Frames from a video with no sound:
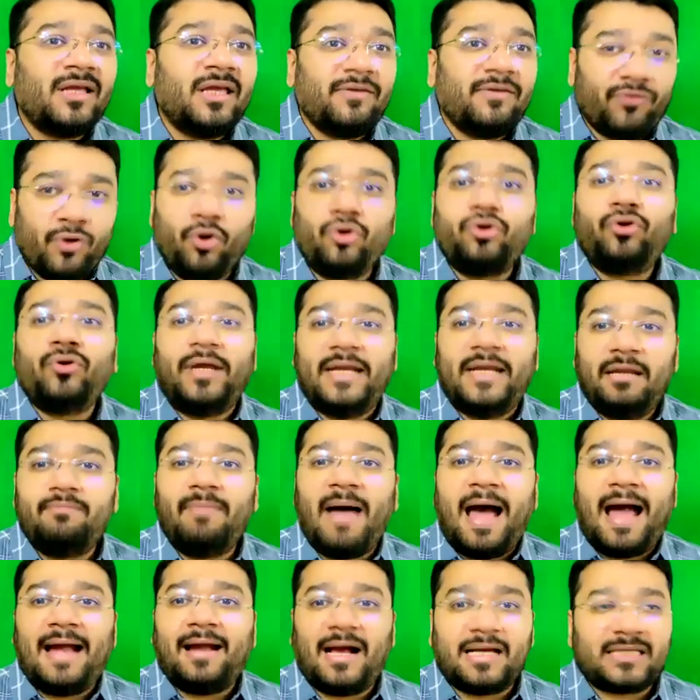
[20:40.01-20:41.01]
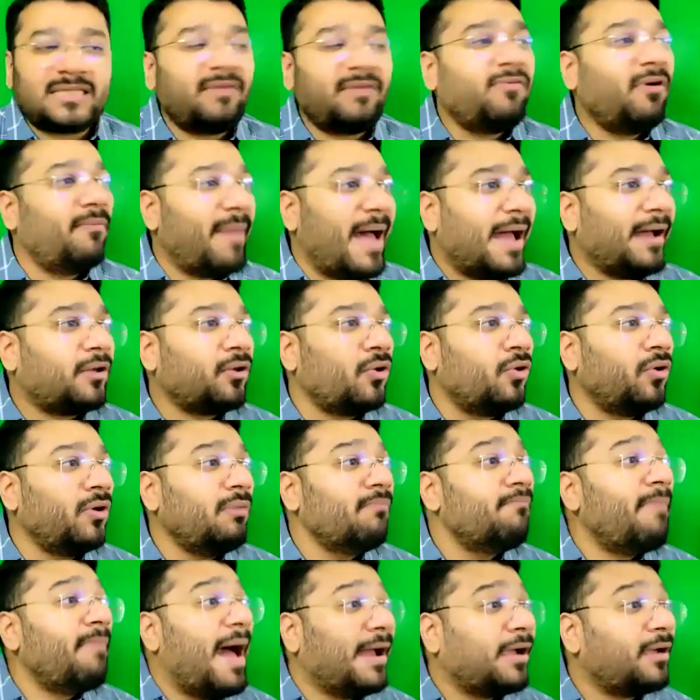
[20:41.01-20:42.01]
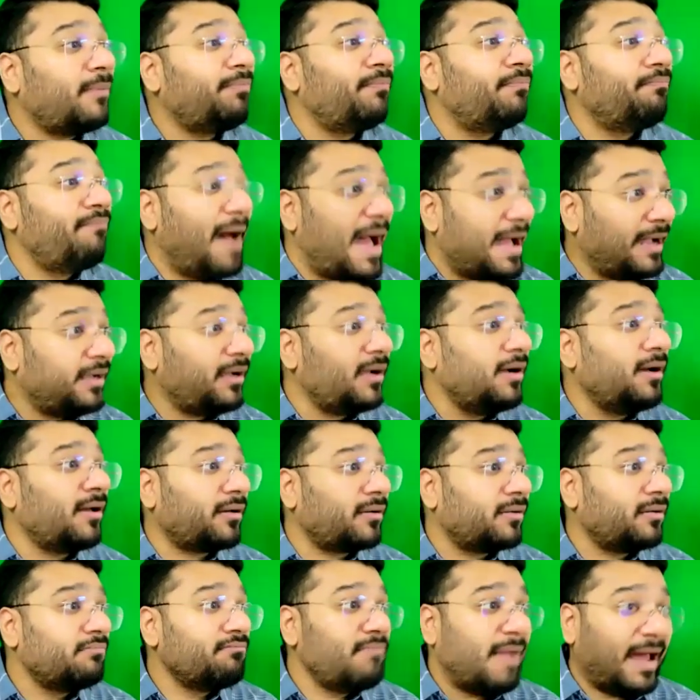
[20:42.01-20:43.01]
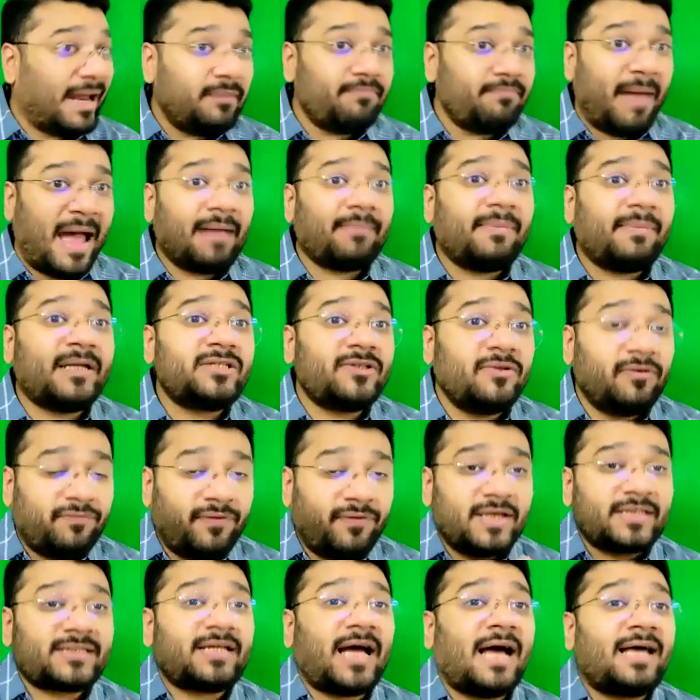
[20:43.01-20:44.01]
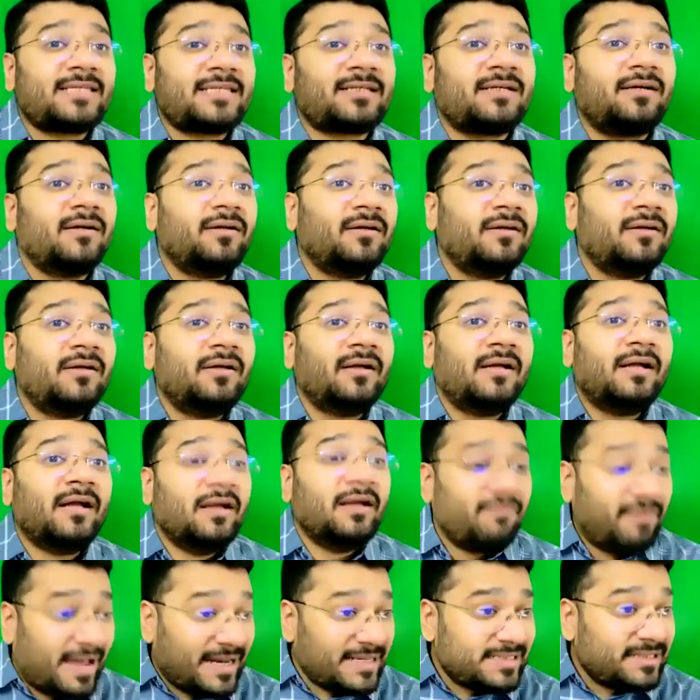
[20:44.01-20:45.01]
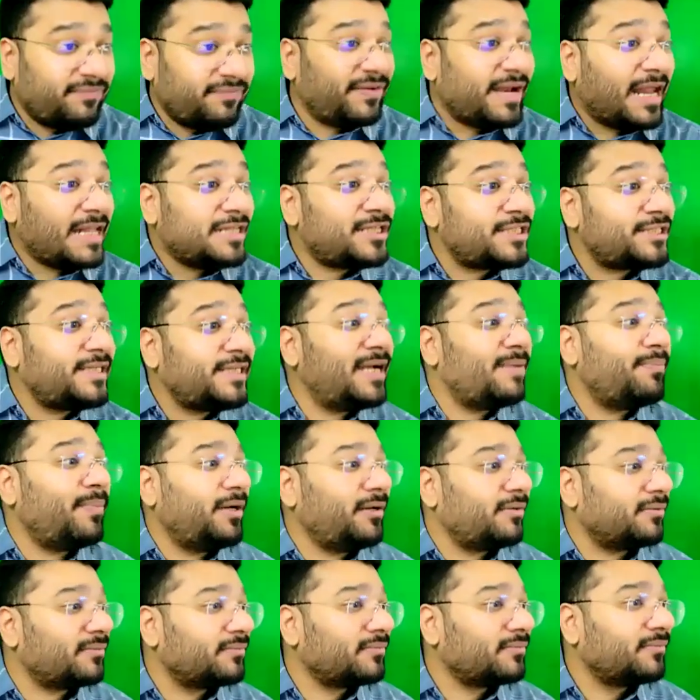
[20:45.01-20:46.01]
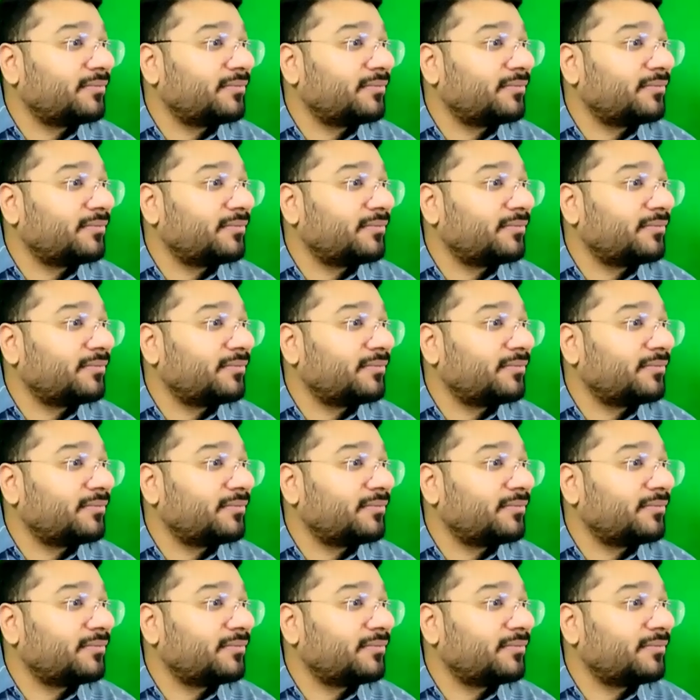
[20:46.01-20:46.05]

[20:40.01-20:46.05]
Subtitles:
If you go to any bank asking for bank loan, bank manager will first ask, where is the financial statement?